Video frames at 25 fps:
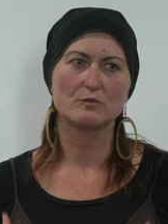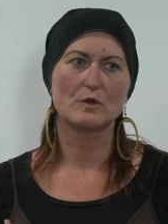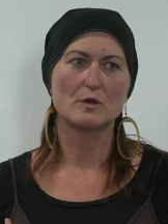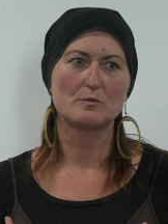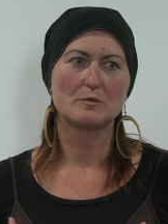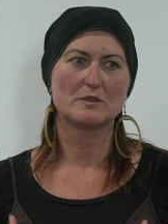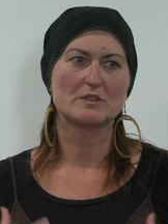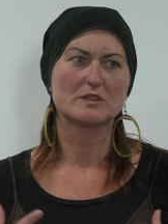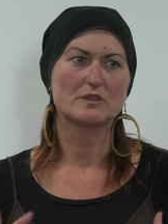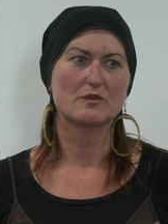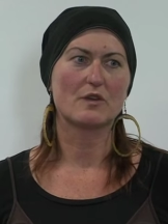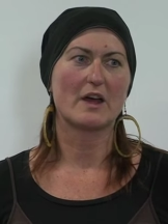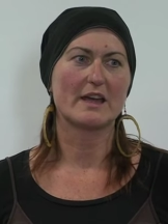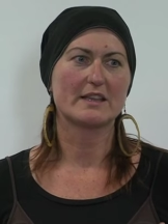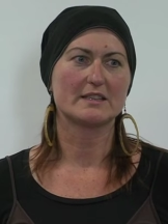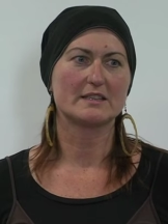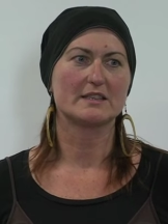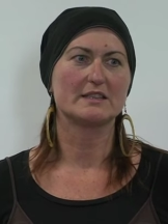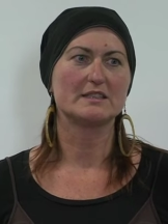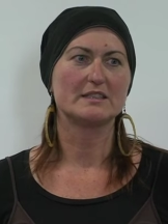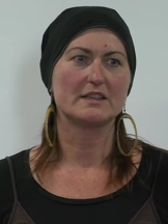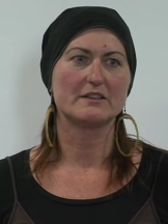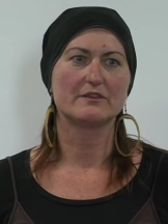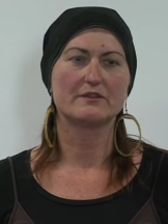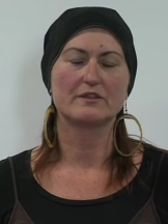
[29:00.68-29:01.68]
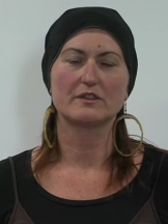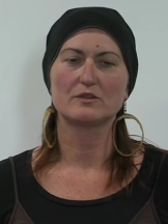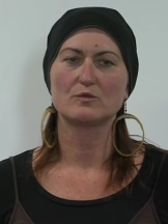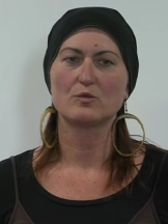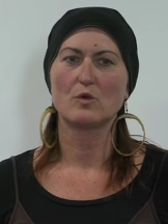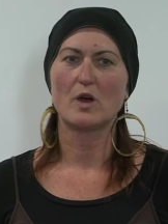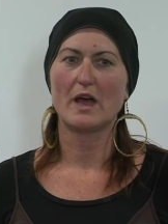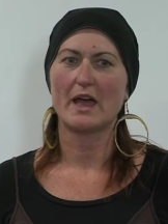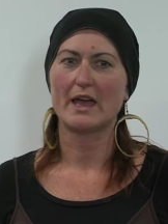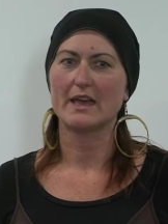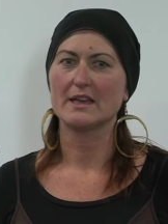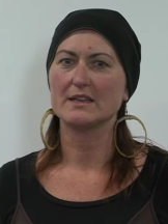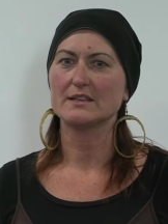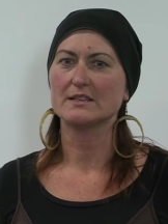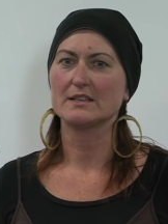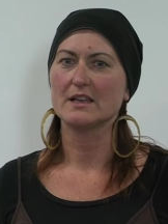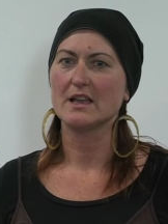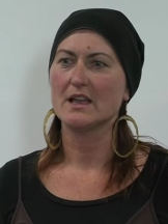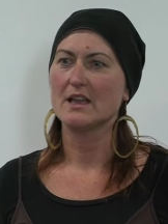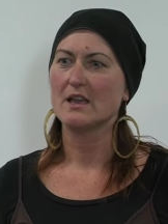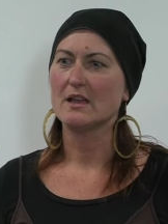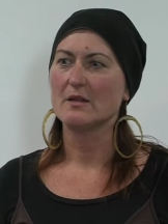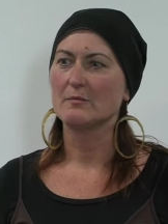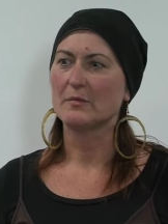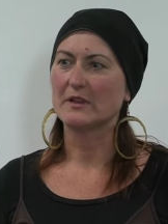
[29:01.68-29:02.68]
women's rights in different ways,
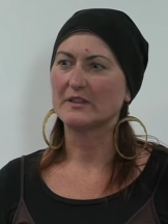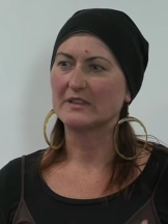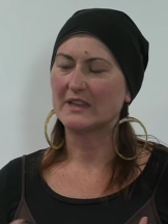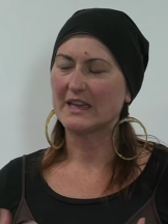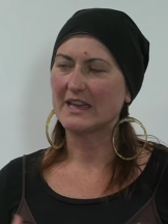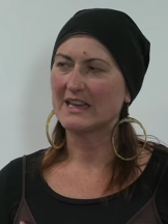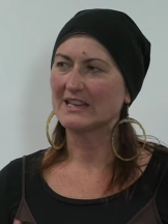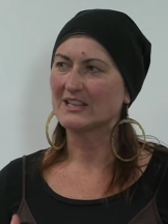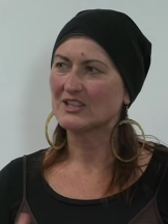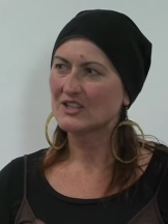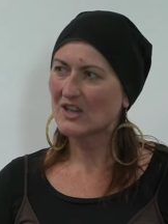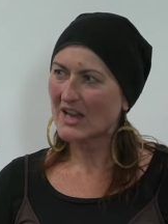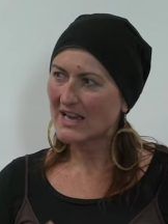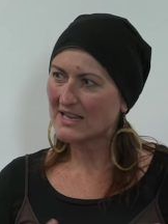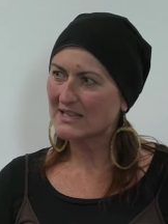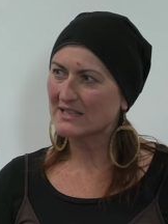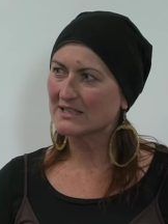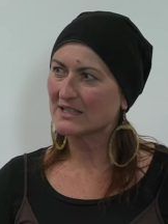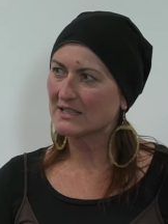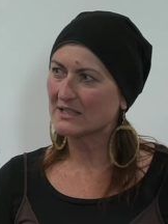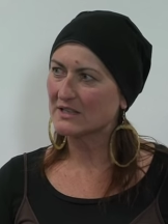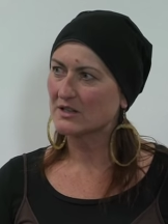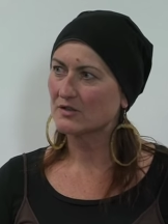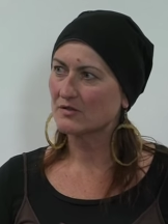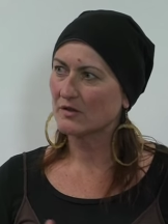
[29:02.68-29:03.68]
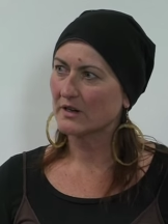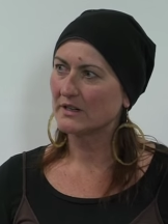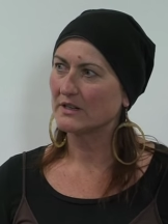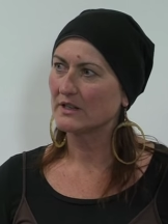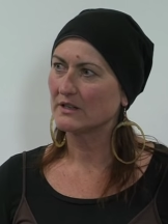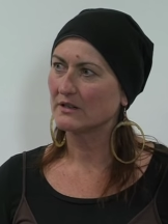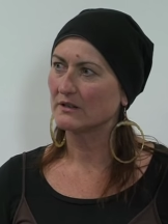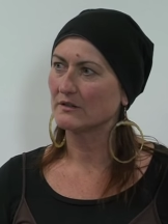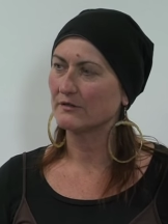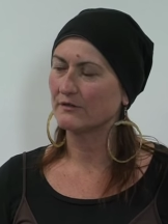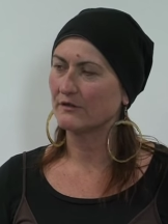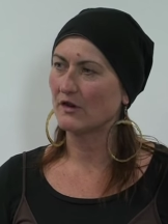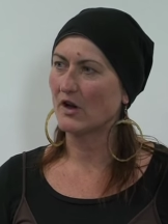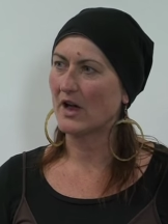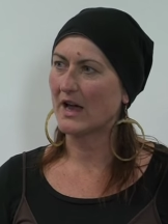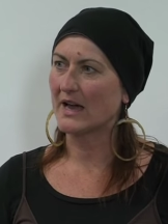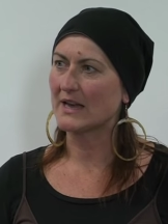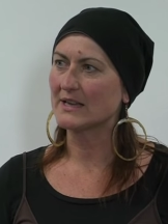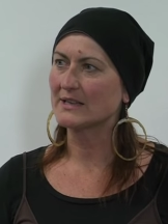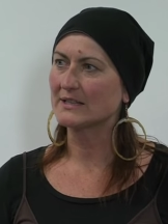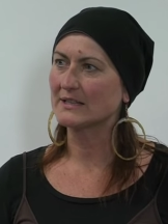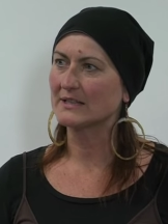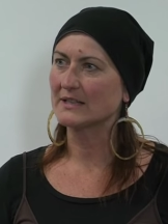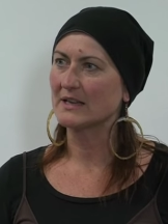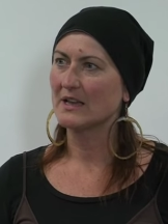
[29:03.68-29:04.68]
but they are just as critical for
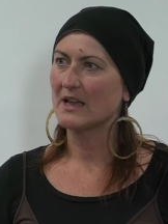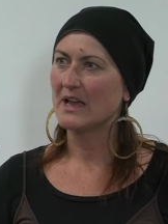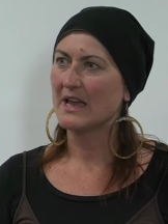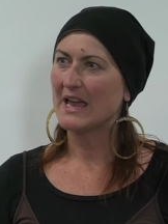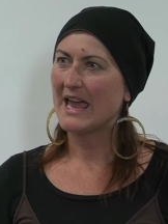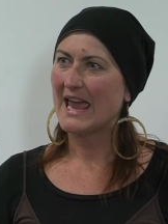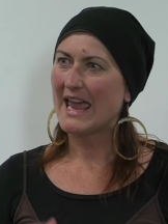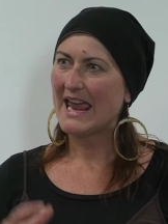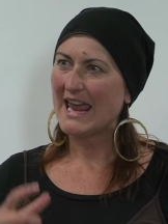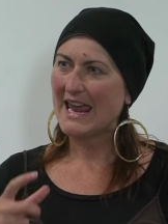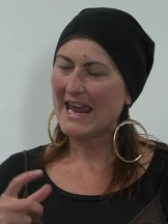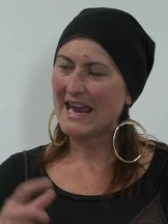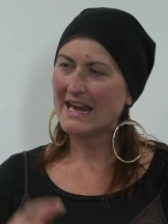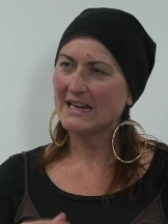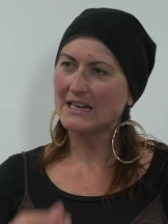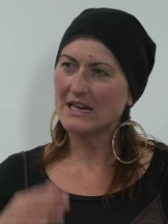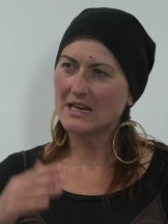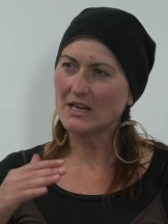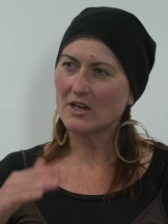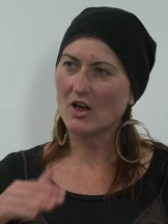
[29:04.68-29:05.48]
us. Any